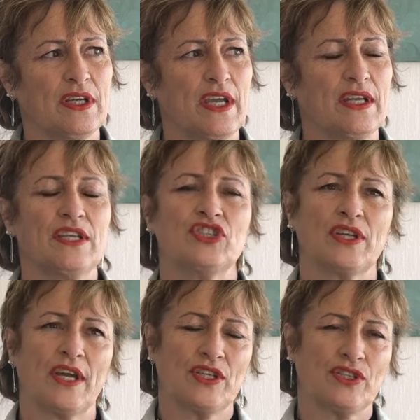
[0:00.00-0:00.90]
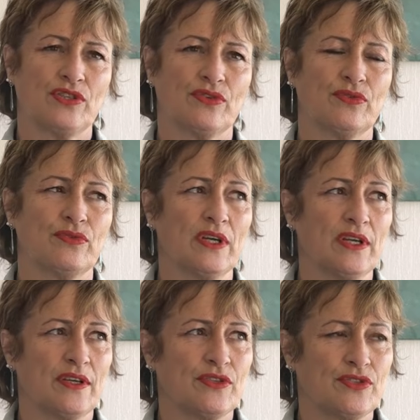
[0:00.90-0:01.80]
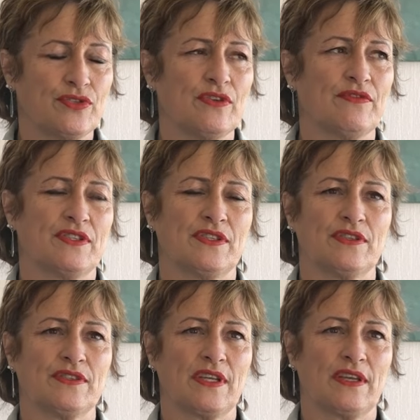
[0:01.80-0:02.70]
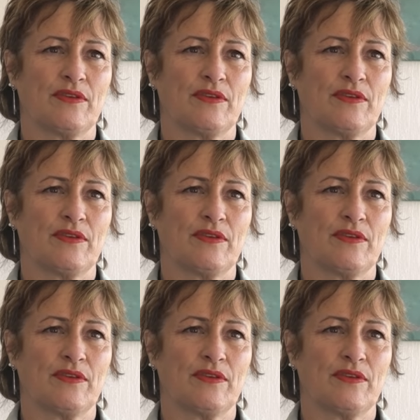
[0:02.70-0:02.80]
and educational services